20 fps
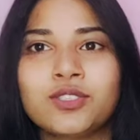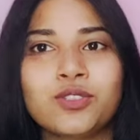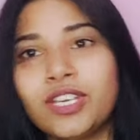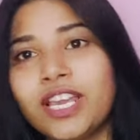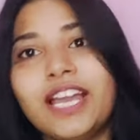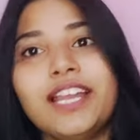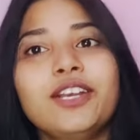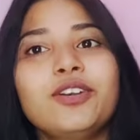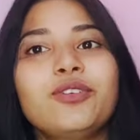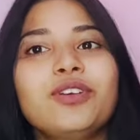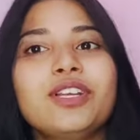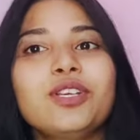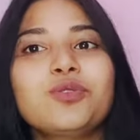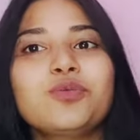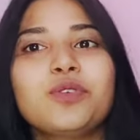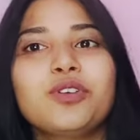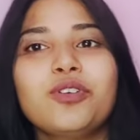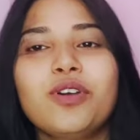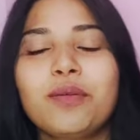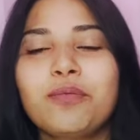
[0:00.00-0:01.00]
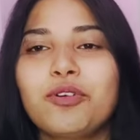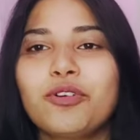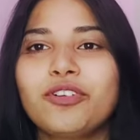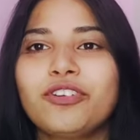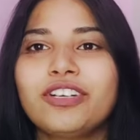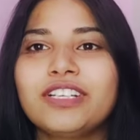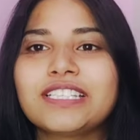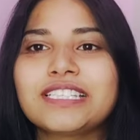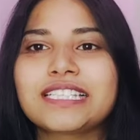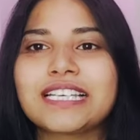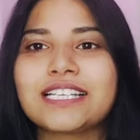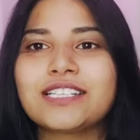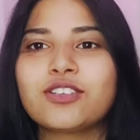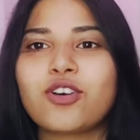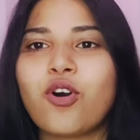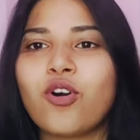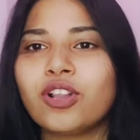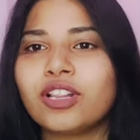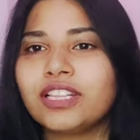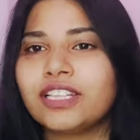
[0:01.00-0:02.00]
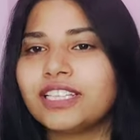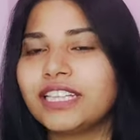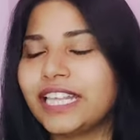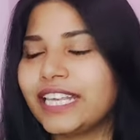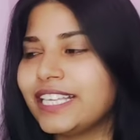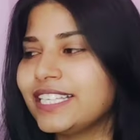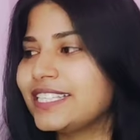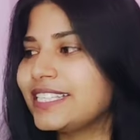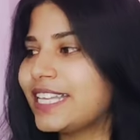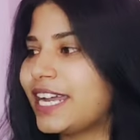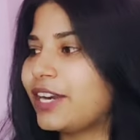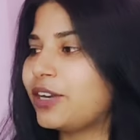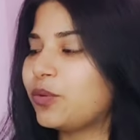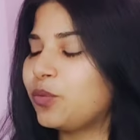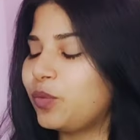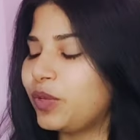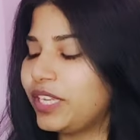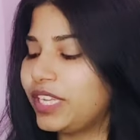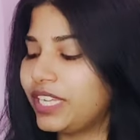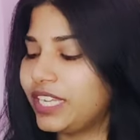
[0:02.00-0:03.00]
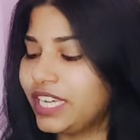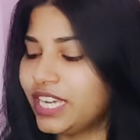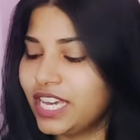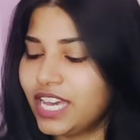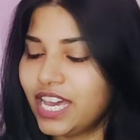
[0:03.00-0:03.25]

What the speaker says: In today's video I'm going to discuss all the things that we